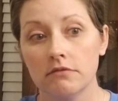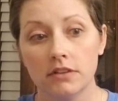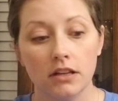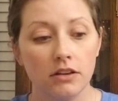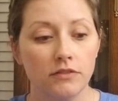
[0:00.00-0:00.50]

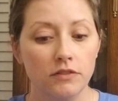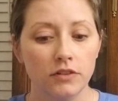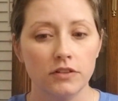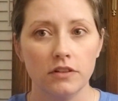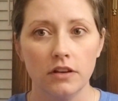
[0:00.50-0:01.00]
You know, if you've
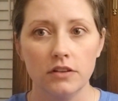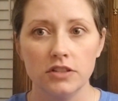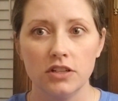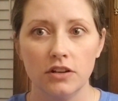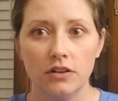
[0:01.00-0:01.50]
looked at
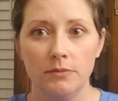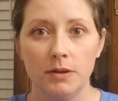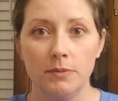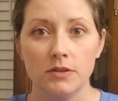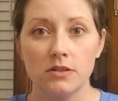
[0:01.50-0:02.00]
those, you know, I
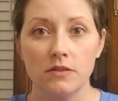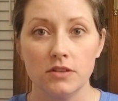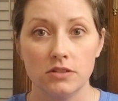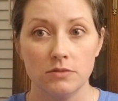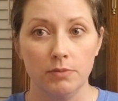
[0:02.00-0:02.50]
mean, most of
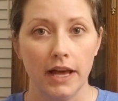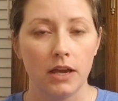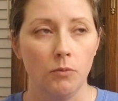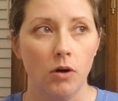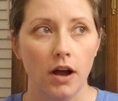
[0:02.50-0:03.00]
it's just
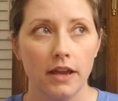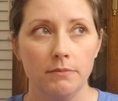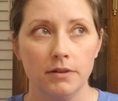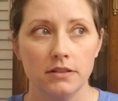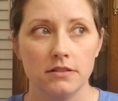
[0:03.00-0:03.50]
black and white,
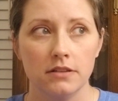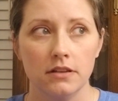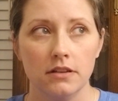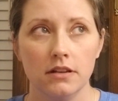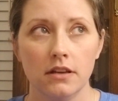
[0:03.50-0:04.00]
but it's
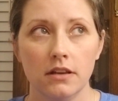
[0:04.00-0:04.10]
done